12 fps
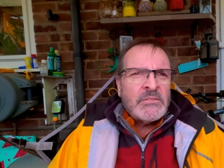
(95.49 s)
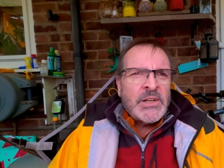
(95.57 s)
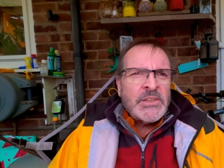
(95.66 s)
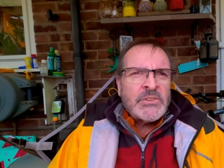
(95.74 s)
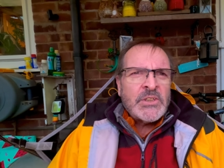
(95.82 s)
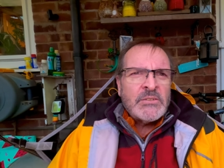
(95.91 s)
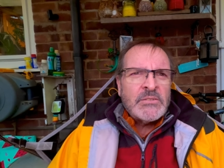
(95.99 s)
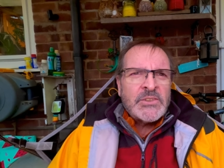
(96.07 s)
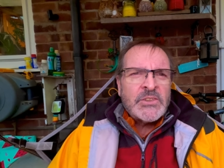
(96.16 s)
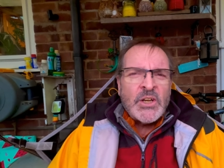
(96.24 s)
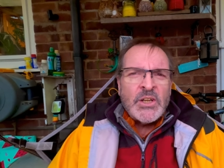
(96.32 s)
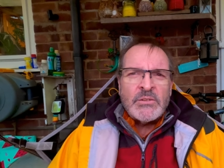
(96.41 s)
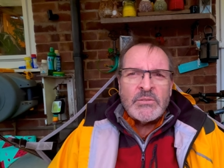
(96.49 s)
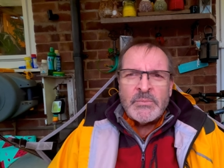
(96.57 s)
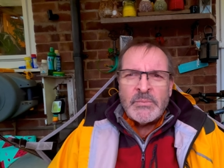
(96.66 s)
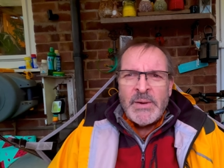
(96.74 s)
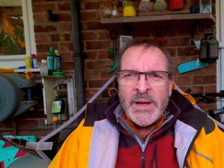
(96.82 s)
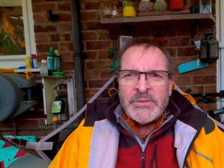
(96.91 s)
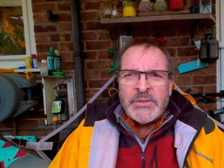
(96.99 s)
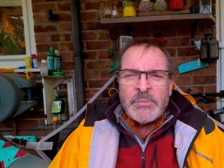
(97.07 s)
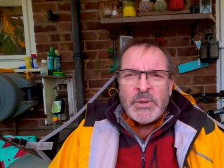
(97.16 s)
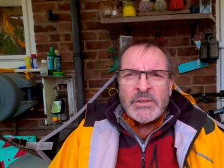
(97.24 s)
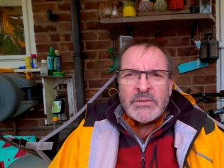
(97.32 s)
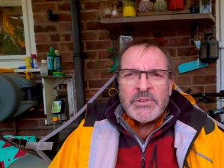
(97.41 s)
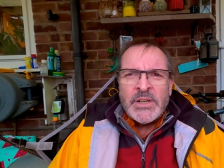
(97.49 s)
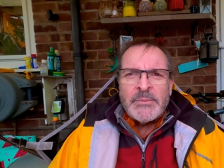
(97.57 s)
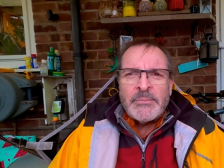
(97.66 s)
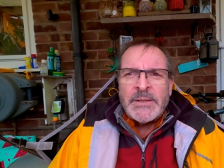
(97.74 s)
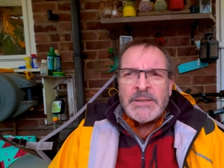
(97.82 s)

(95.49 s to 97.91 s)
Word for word: retro style mountain bike frame,